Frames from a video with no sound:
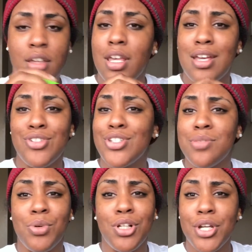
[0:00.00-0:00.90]
Yeah, just
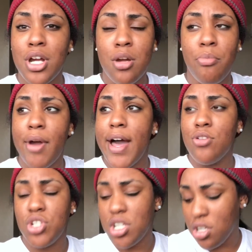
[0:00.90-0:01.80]
some clear
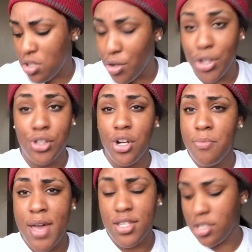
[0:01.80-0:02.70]
brow gel or clear
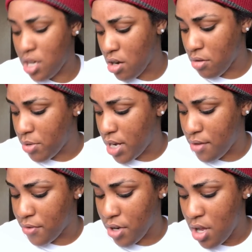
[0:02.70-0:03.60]
mascara,
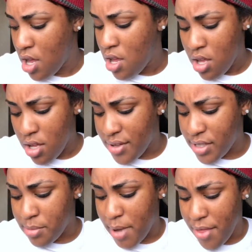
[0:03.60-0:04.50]
whatever.
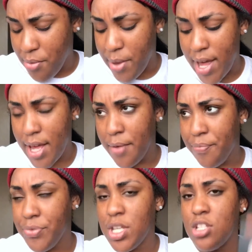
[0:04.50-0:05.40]
By the way,
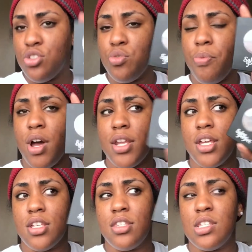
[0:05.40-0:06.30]
these 2
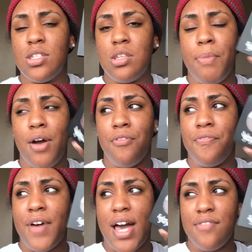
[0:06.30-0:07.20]
products, this is about
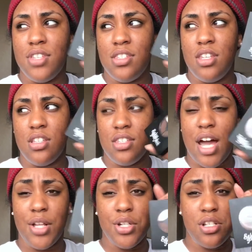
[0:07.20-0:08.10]
$5 to
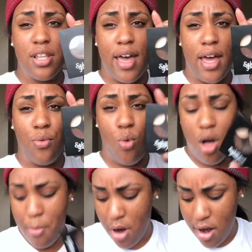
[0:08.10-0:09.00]
$6 at
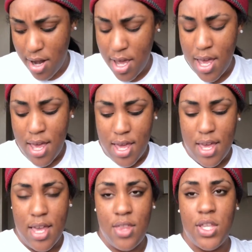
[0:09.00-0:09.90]
Walmart,
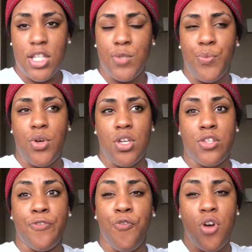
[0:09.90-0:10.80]
and this
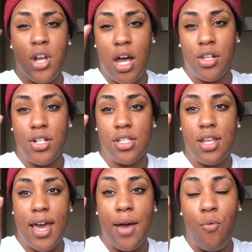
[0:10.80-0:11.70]
was $4
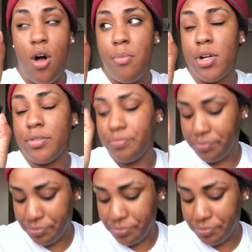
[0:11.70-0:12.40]
at Walmart.